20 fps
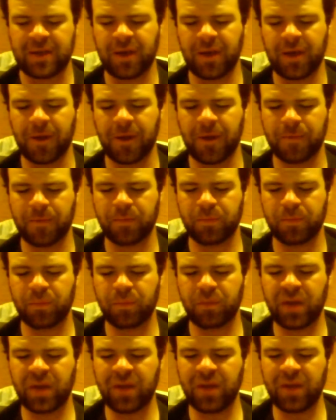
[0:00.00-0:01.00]

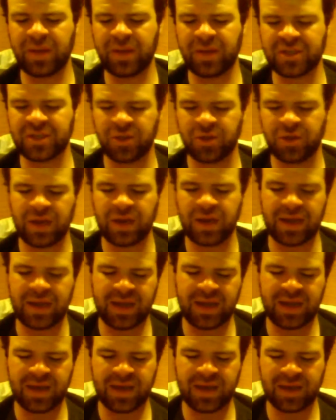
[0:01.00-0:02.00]
But anyway, so
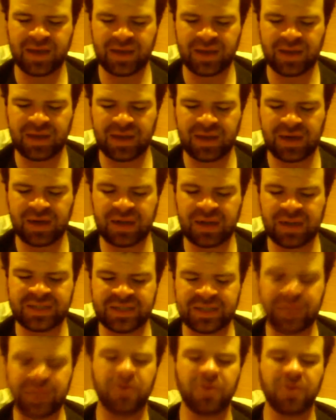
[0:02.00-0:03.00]
I could
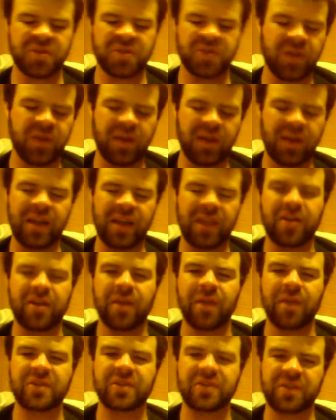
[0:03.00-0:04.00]
see Roosevelt Island,
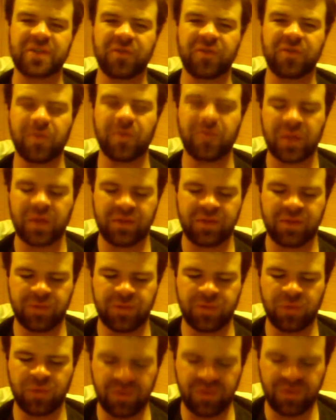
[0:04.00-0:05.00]
obviously, from
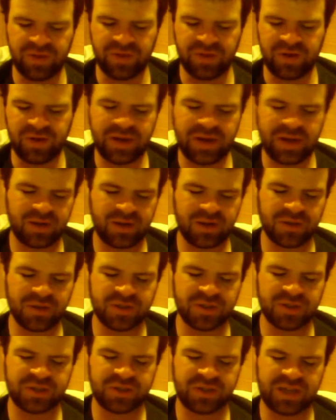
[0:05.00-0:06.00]
the river there. And I could
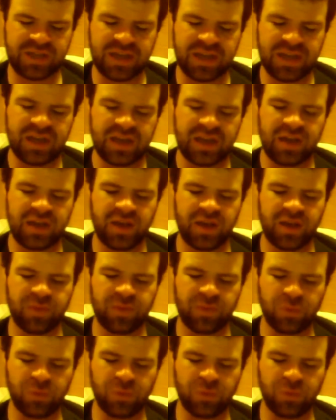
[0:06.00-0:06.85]
also see the